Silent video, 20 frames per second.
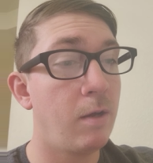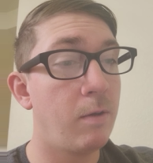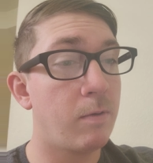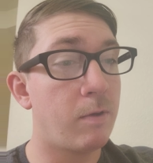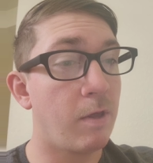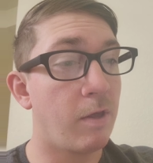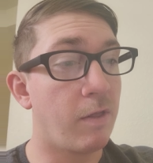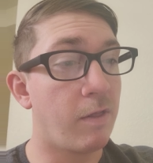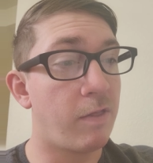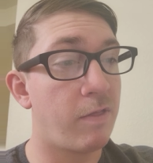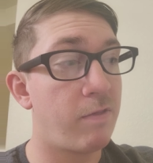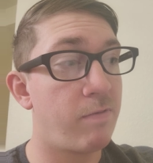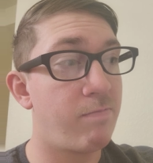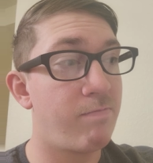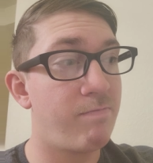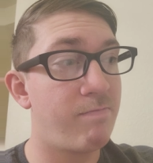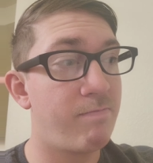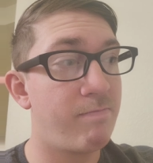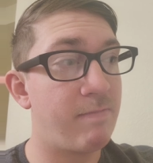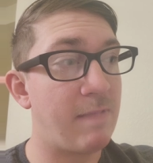because
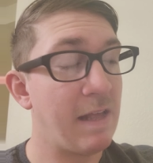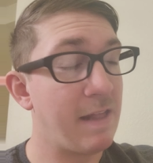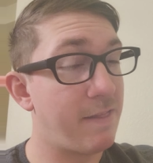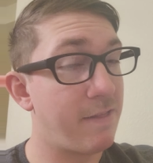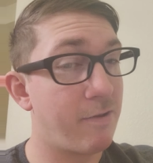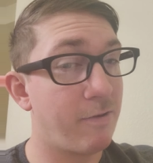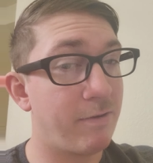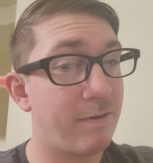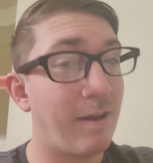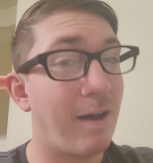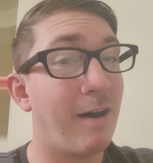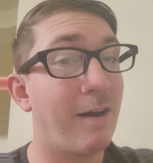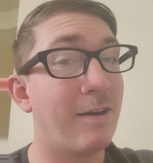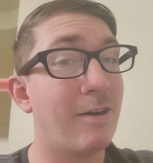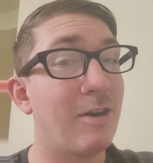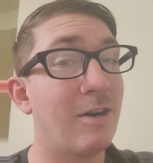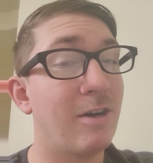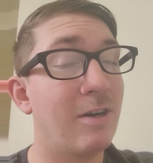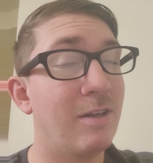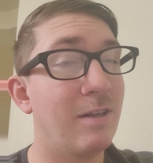that's their
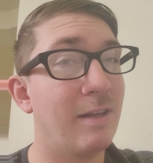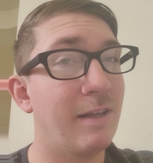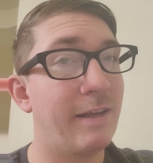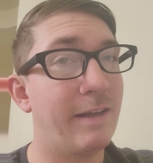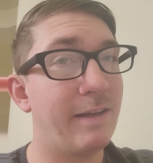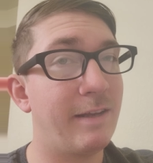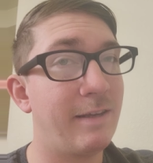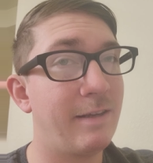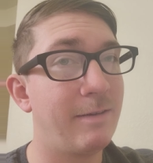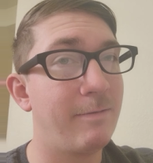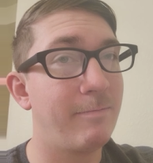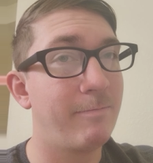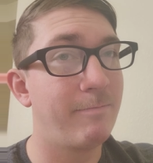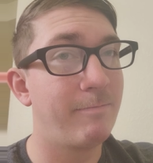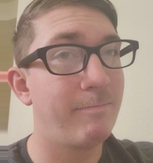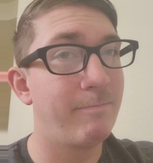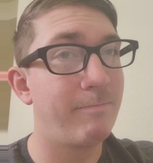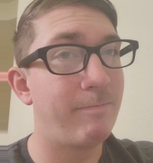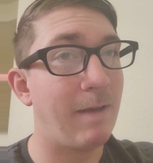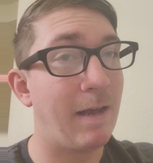daughter. Like,
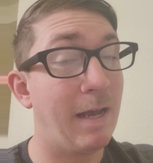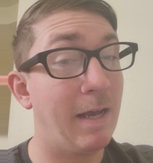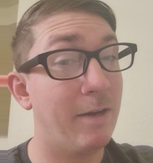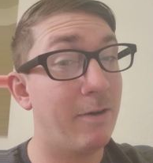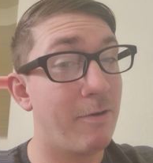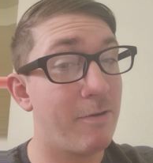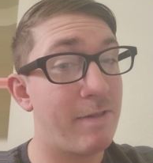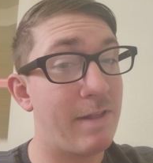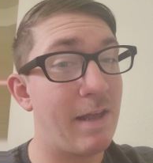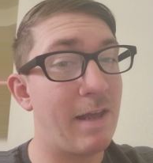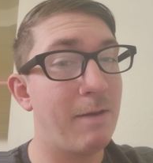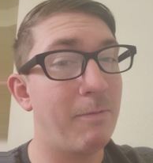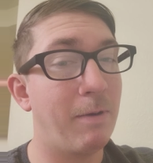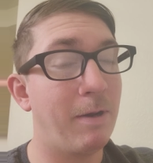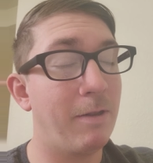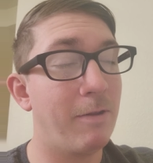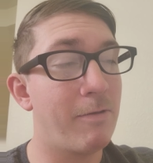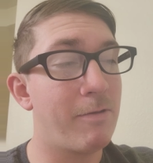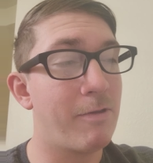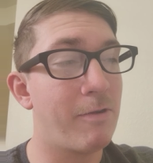I understand
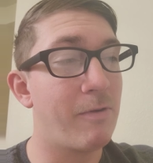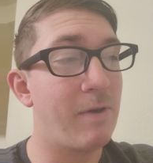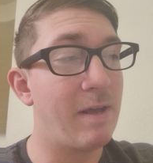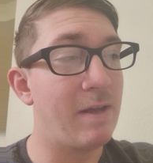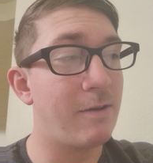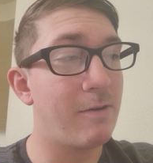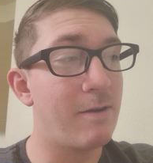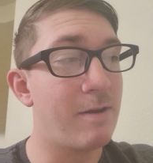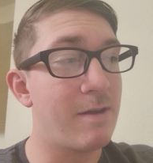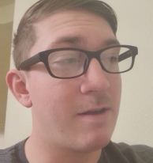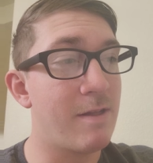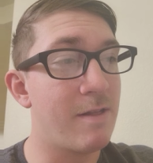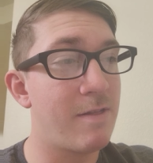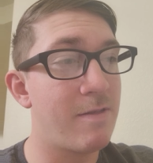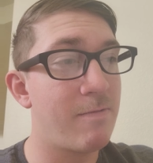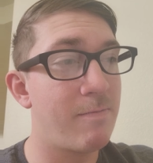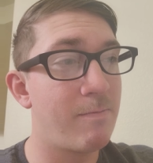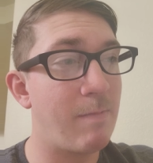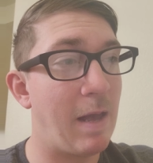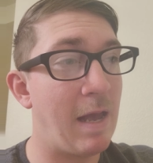why they're so angry,
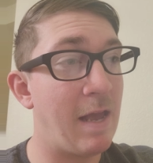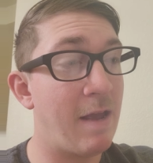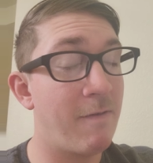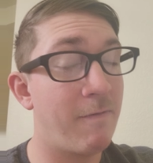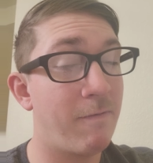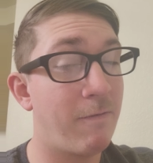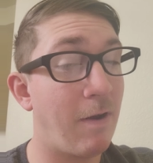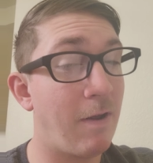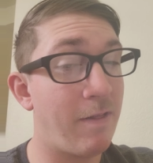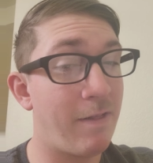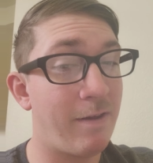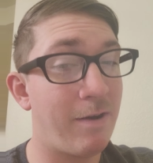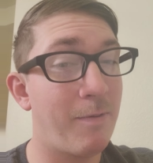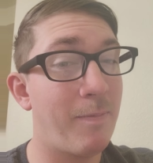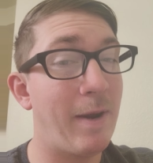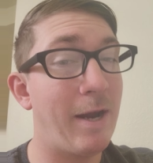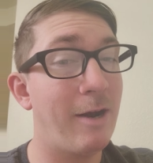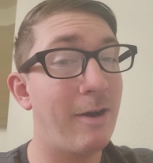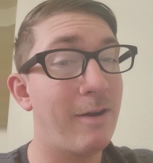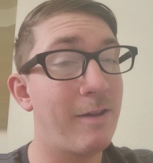because I have friends that are
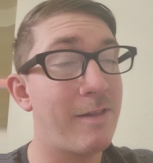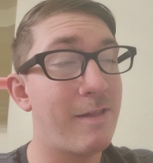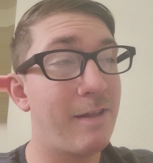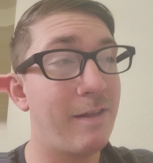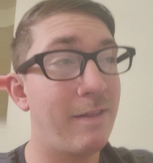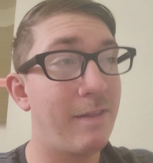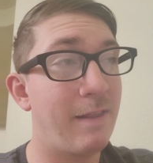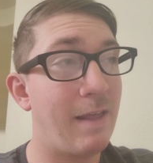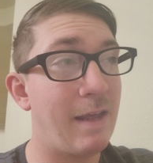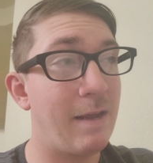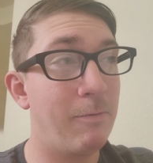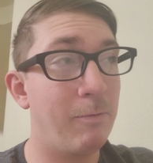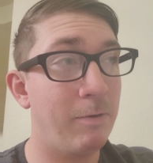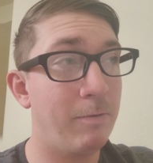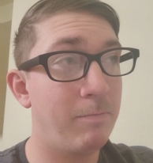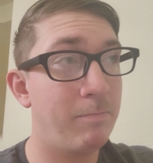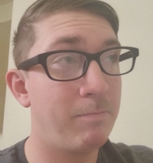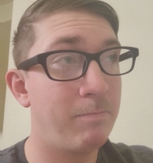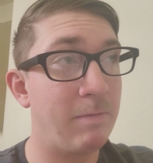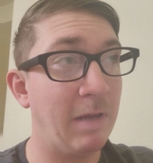parents and they
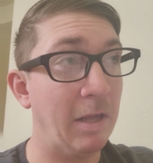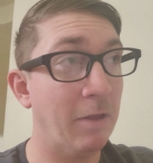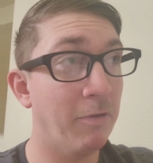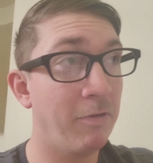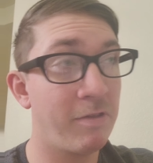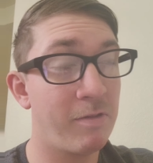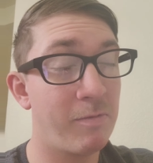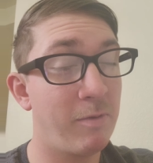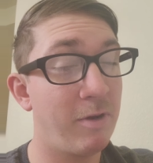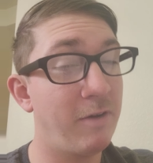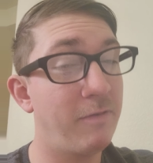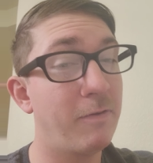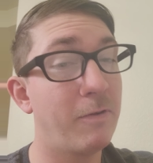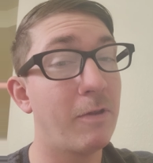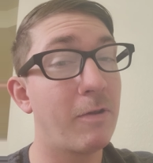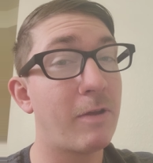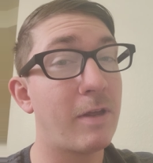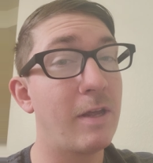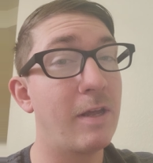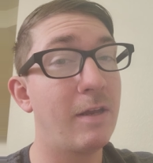would kill somebody for
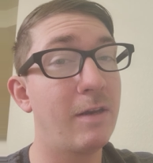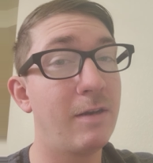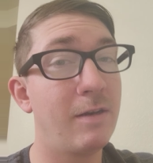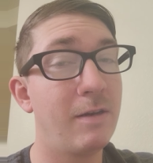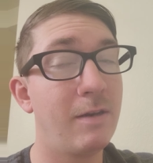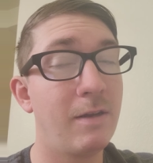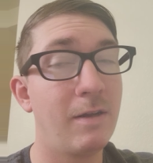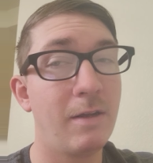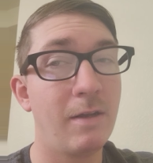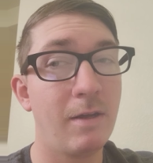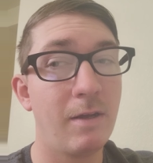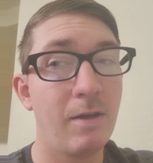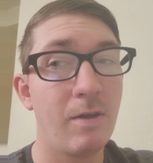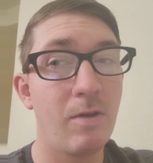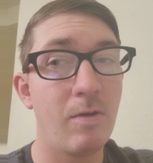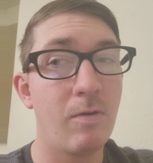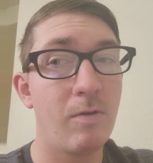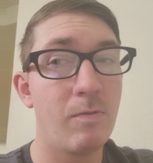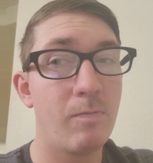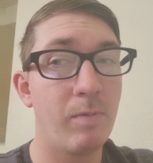their kid.
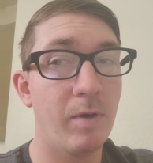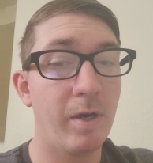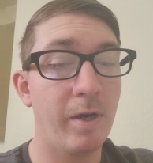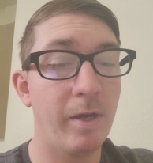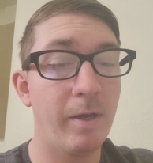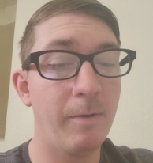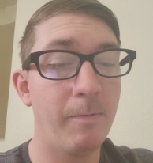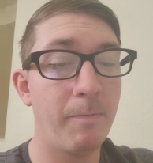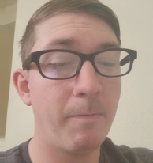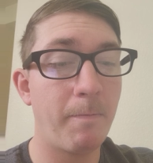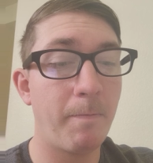But